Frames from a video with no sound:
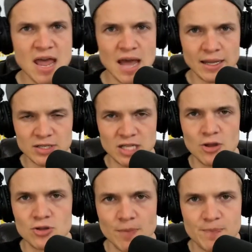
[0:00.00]
And let me tell
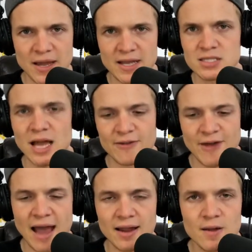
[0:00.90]
you, the biggest life
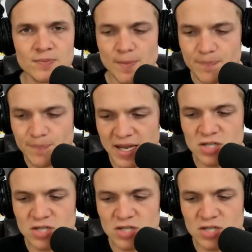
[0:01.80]
hack, the biggest